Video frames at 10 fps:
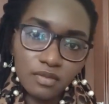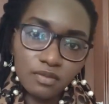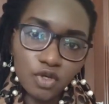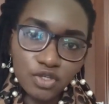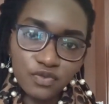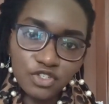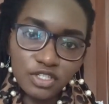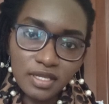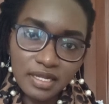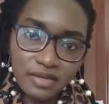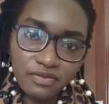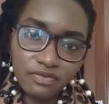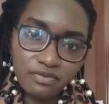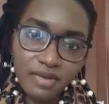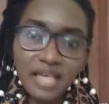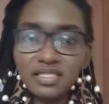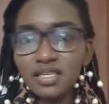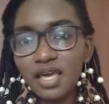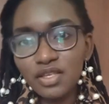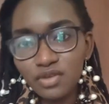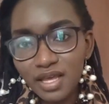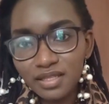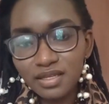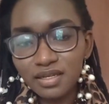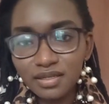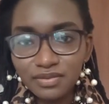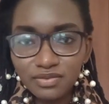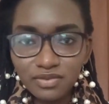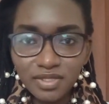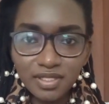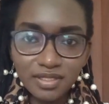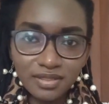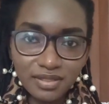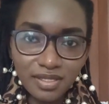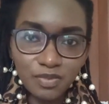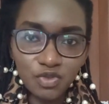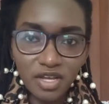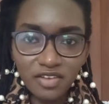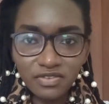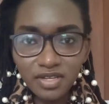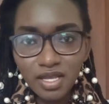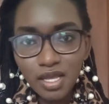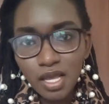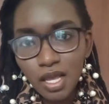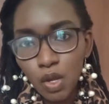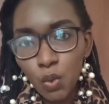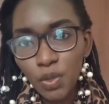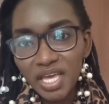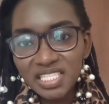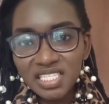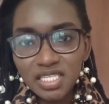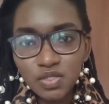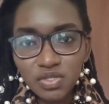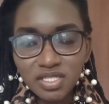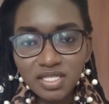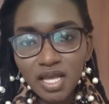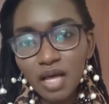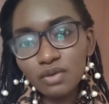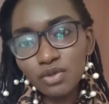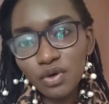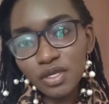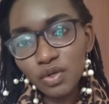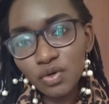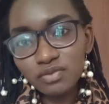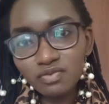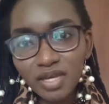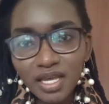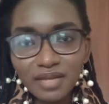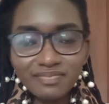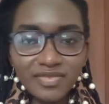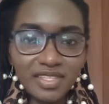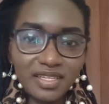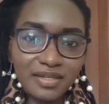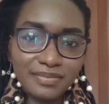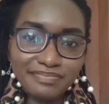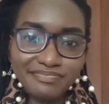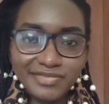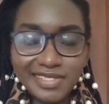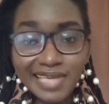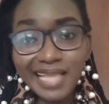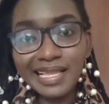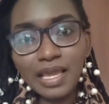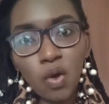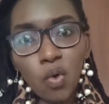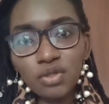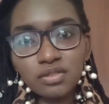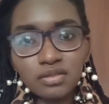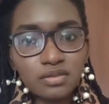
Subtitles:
Because fortunately, as here in Uganda, we seem to have weird seasons now going on where it's kind of like hot